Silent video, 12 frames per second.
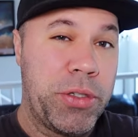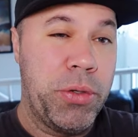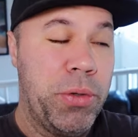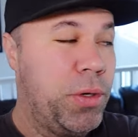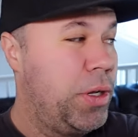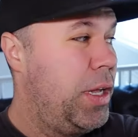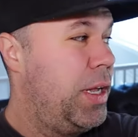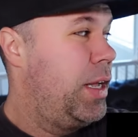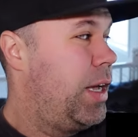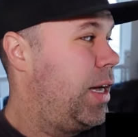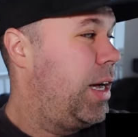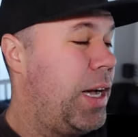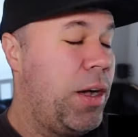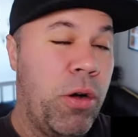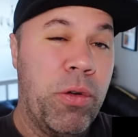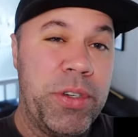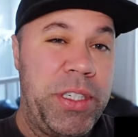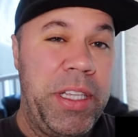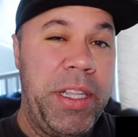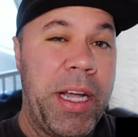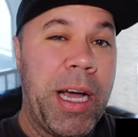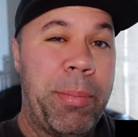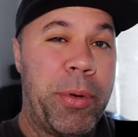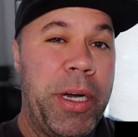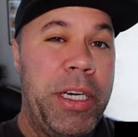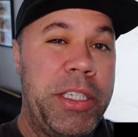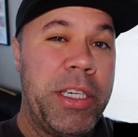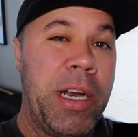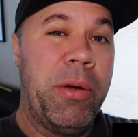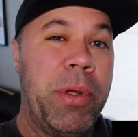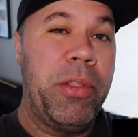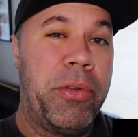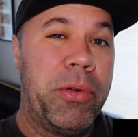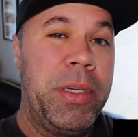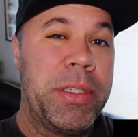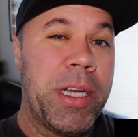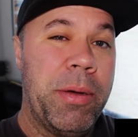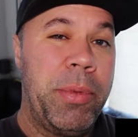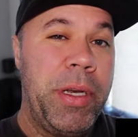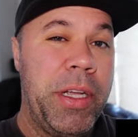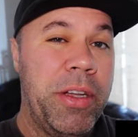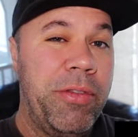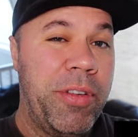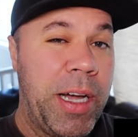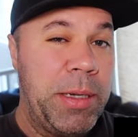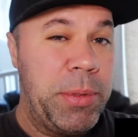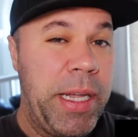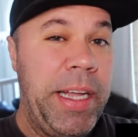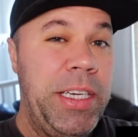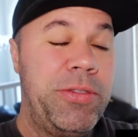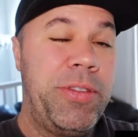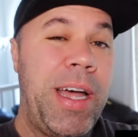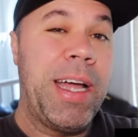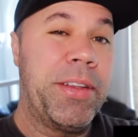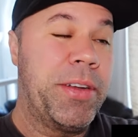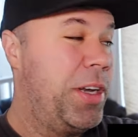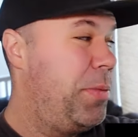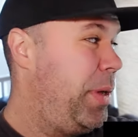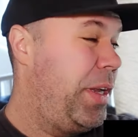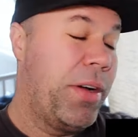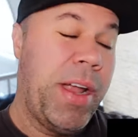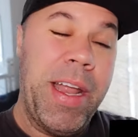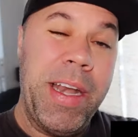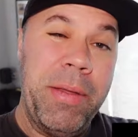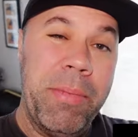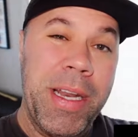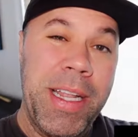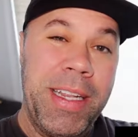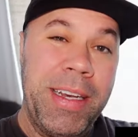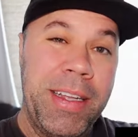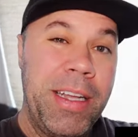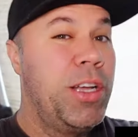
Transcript: school uh, oversee the operation. I went through his company, Good Vibes HVAC. They're gonna be here any minute.